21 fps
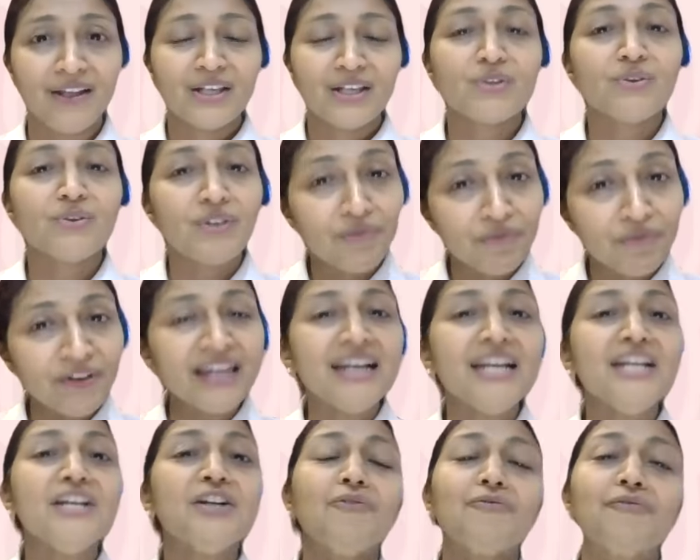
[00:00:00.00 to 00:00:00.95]
So the
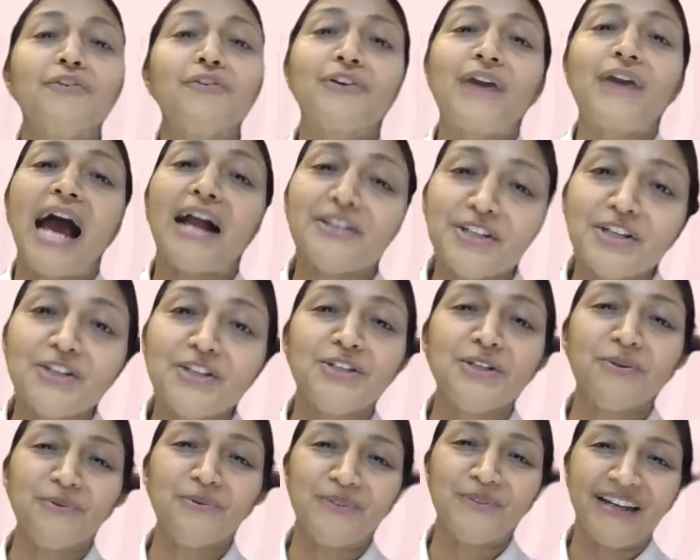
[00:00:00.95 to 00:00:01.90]
feeling of
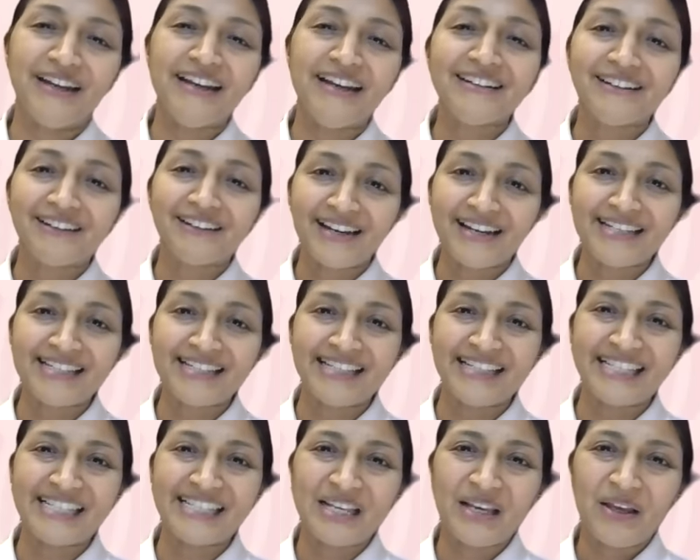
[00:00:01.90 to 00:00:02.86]
gratitude
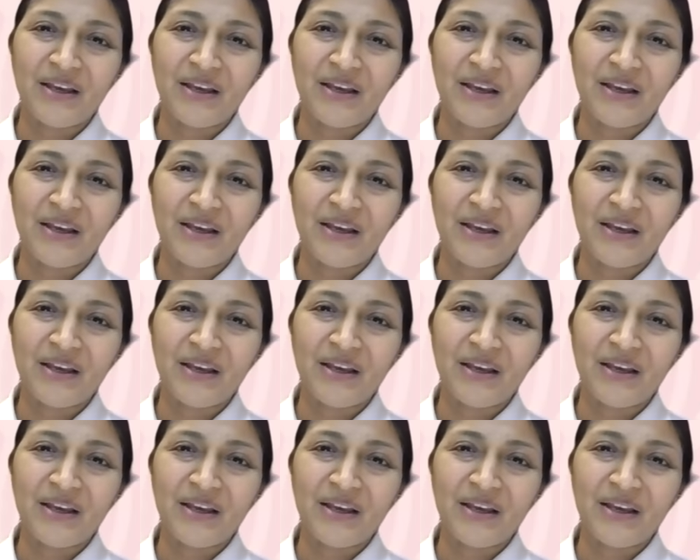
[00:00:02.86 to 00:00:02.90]
increases